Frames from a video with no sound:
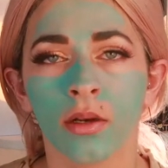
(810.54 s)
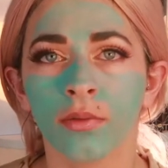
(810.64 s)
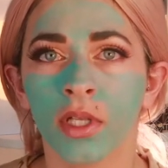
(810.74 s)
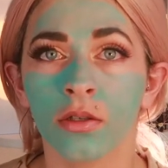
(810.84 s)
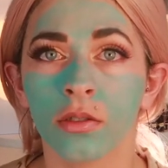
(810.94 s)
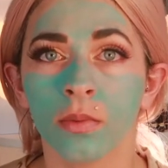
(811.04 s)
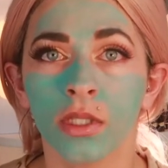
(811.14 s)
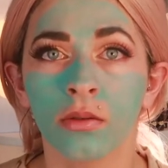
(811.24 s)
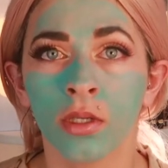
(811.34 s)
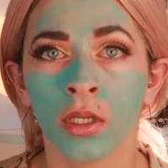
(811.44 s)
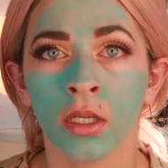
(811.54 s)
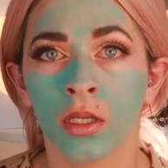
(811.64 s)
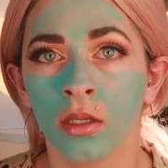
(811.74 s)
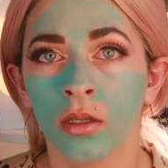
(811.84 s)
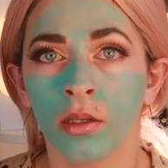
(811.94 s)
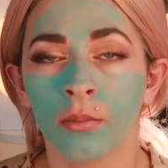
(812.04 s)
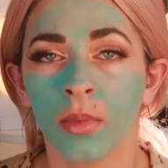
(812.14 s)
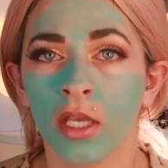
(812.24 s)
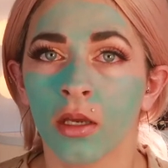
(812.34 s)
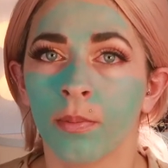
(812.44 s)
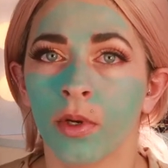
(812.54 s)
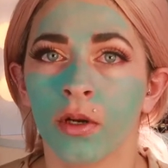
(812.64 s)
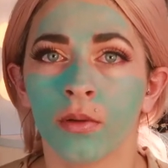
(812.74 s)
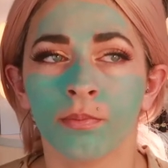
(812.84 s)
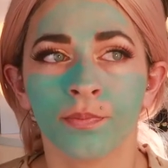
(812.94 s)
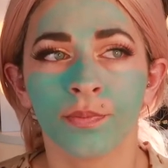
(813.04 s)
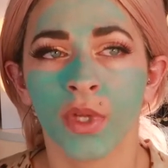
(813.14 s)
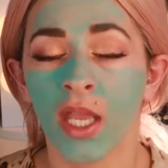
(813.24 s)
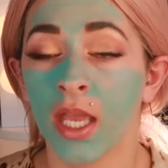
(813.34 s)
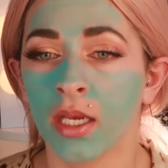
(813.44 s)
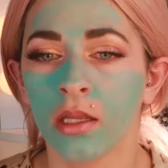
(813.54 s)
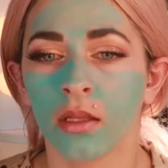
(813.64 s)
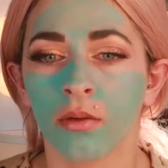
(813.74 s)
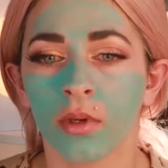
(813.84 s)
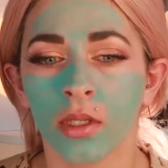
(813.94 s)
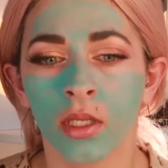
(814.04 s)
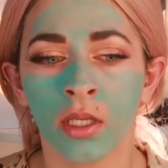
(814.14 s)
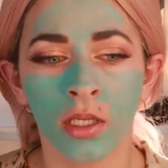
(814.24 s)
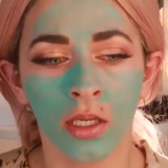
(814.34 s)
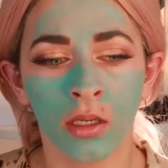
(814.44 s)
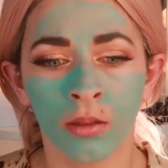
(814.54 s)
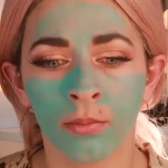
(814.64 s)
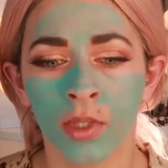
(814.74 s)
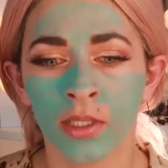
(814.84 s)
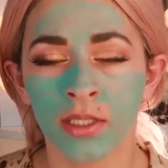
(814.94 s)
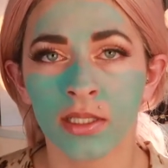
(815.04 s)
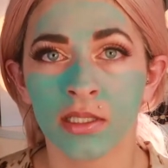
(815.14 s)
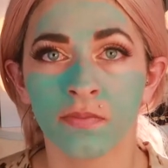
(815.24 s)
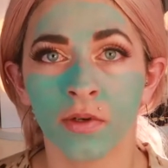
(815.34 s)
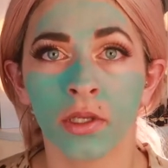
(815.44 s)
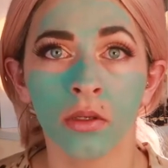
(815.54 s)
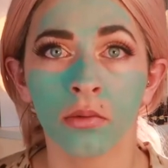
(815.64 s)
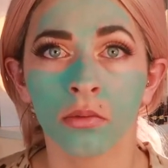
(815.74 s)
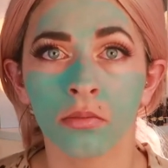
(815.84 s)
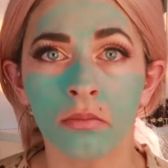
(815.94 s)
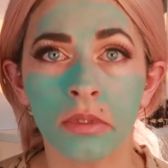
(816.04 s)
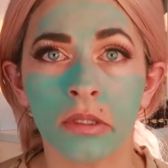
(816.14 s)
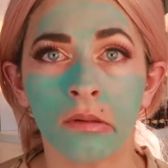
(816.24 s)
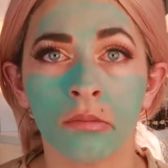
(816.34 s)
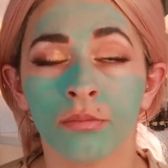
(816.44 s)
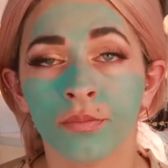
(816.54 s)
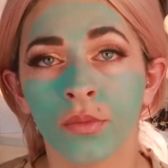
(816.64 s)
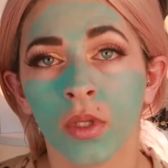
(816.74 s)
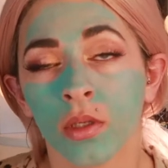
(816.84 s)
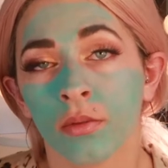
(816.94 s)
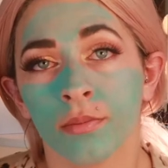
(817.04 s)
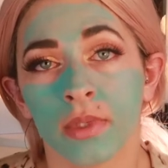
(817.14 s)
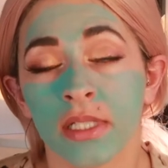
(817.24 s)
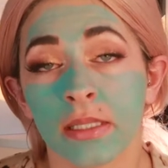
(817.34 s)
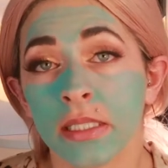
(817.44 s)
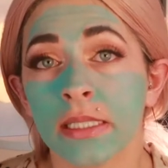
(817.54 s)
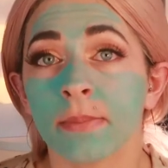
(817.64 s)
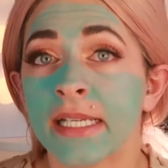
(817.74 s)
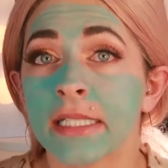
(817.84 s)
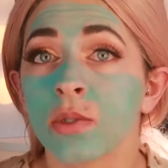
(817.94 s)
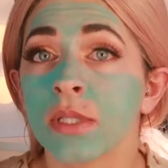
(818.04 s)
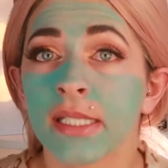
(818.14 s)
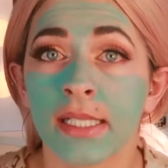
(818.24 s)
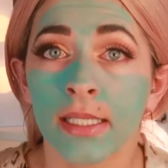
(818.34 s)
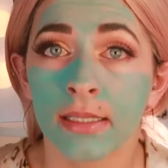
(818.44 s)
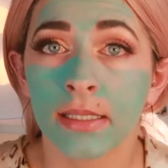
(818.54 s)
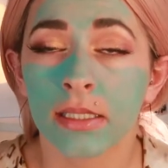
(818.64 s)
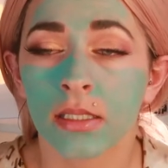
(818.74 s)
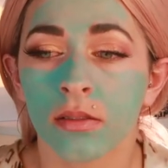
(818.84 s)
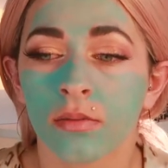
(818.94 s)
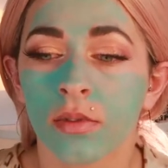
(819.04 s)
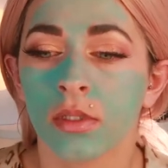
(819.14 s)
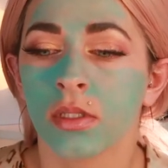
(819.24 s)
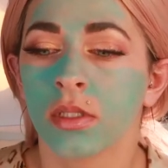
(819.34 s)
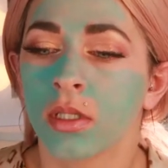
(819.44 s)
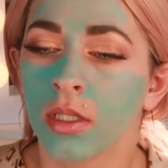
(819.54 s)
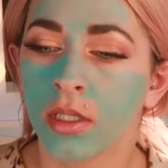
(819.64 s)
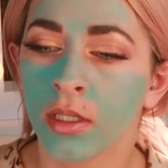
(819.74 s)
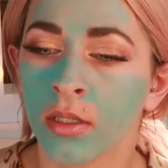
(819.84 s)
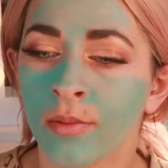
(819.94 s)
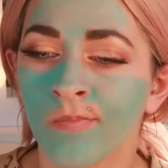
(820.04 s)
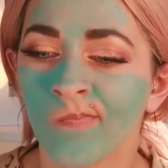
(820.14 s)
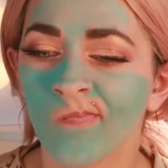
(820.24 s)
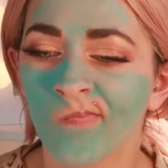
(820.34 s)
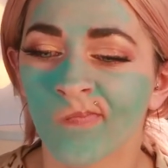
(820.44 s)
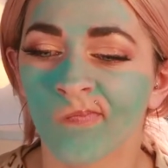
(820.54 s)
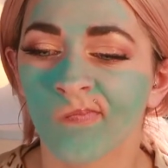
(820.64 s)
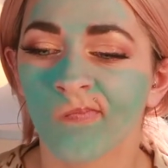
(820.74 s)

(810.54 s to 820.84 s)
I don't think you should be doing makeup or anything really, um, unless it's for you. So that's just my two cents. Um, hmm.